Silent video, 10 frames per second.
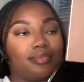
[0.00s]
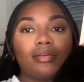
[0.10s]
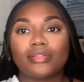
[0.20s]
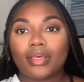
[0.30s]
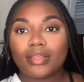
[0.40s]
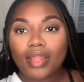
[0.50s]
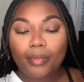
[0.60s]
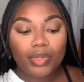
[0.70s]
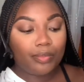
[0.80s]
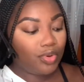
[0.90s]
So now I'm
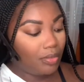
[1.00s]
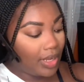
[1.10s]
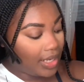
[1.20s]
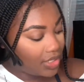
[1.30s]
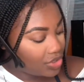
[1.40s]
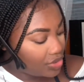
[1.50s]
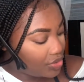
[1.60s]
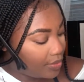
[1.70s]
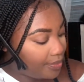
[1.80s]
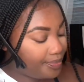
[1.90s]
going to put my lashes
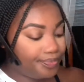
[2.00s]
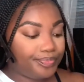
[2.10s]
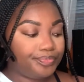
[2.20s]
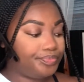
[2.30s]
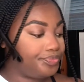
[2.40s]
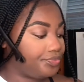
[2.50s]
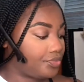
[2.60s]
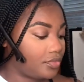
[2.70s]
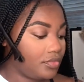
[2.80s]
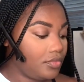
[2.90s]
on.
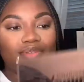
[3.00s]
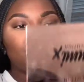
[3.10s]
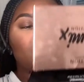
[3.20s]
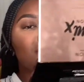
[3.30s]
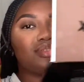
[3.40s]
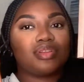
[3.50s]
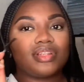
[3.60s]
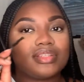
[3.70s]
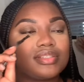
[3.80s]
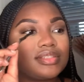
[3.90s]
So
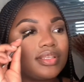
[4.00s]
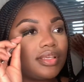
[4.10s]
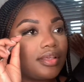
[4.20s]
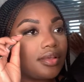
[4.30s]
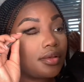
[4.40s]
let's see.